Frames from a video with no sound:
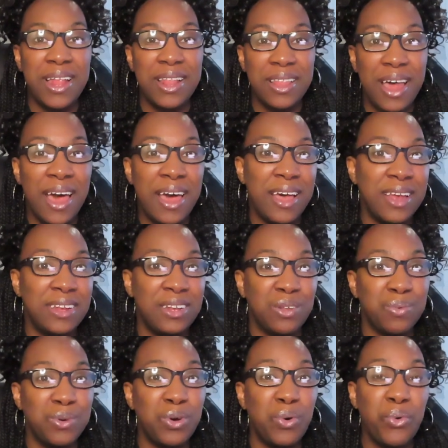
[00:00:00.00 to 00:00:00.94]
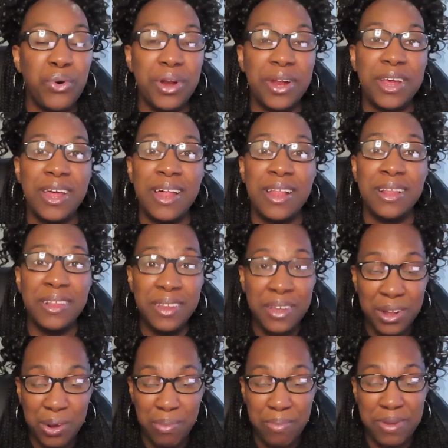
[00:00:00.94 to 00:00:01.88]
a lot, I just recorded a
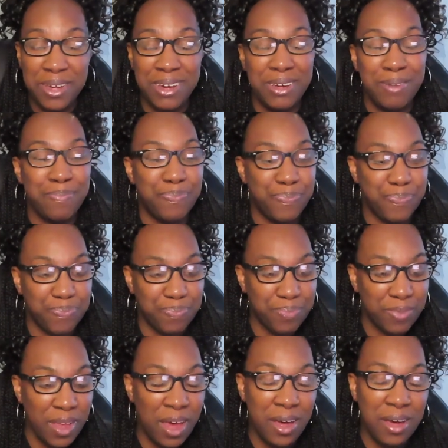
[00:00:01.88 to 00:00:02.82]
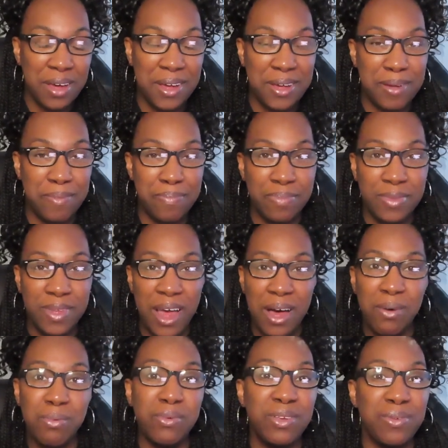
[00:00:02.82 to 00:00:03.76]
little bit. I
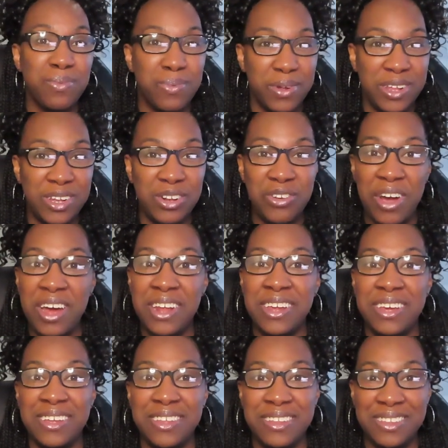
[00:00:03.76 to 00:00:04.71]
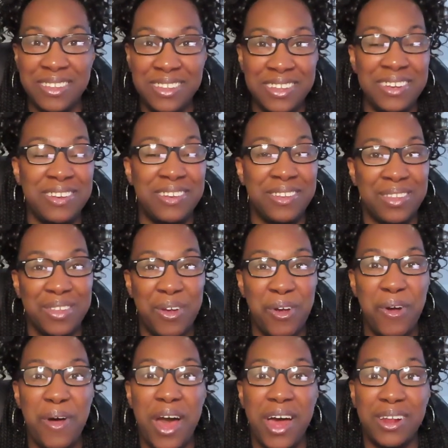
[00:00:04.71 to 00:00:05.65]
was really trying to teach this
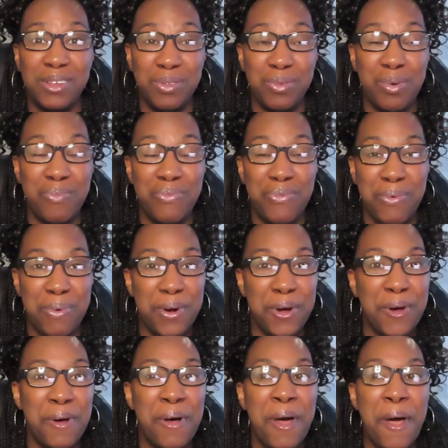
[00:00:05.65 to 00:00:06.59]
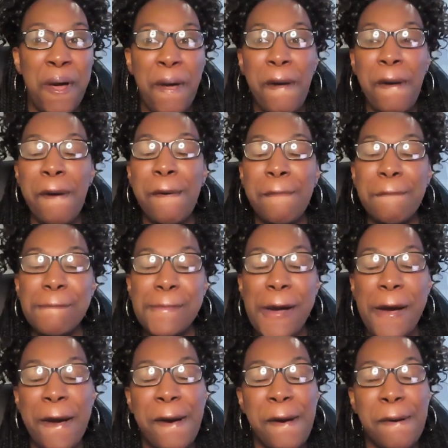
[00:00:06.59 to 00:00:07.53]
girl how to swim for real,
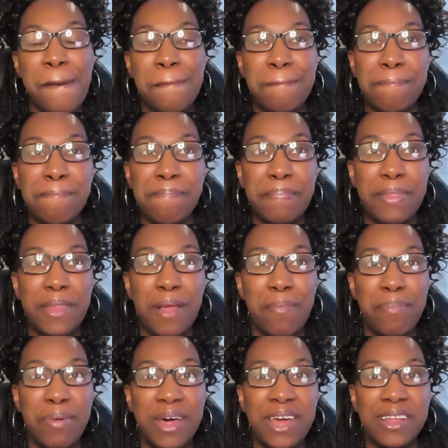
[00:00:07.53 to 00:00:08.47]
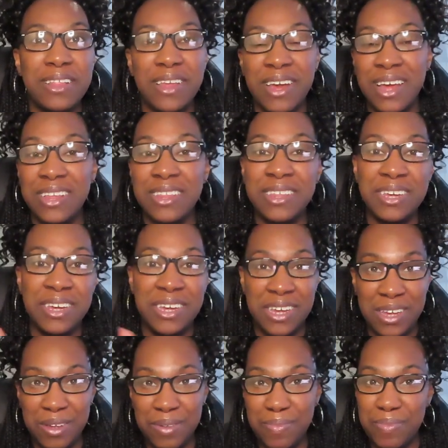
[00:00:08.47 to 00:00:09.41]
but like I
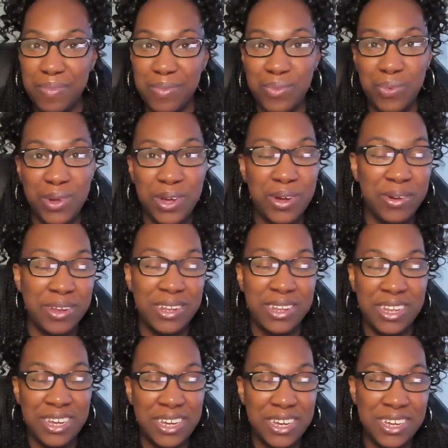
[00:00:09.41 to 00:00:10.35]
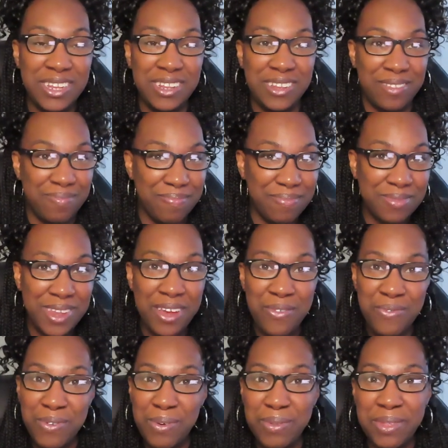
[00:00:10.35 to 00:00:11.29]
said, we only did
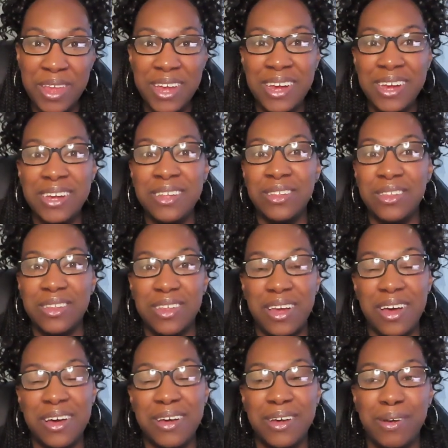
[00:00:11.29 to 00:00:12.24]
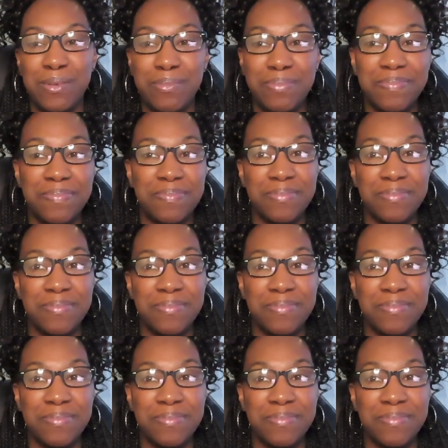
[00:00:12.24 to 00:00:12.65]
a few things. I